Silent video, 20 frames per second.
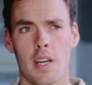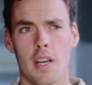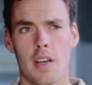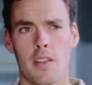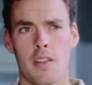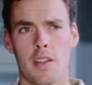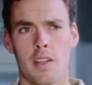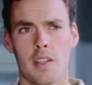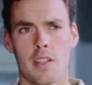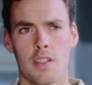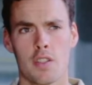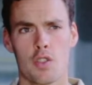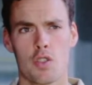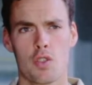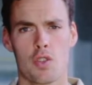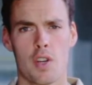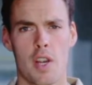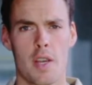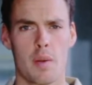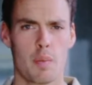And I think
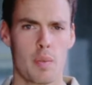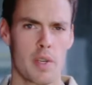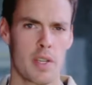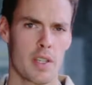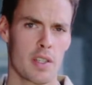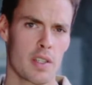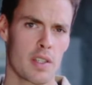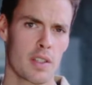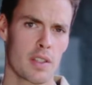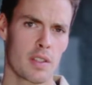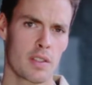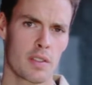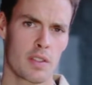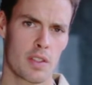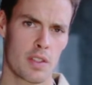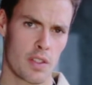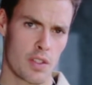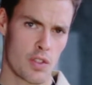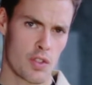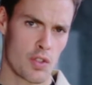
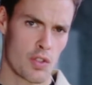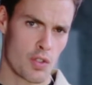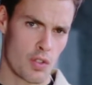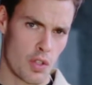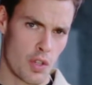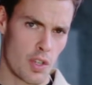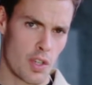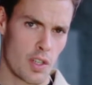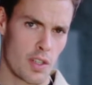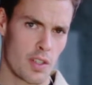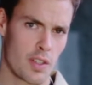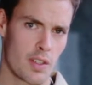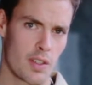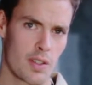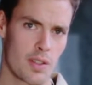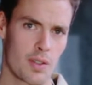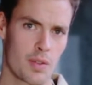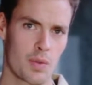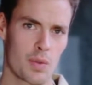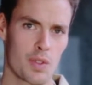shaping the
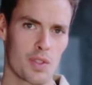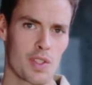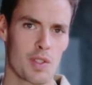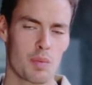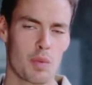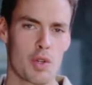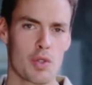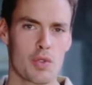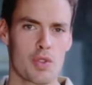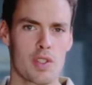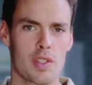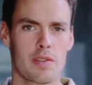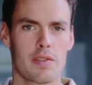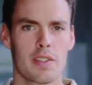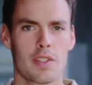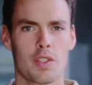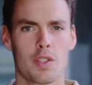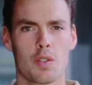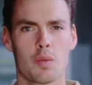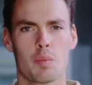stern was the most
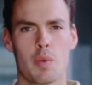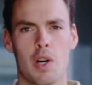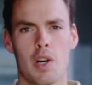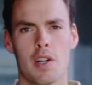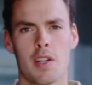difficult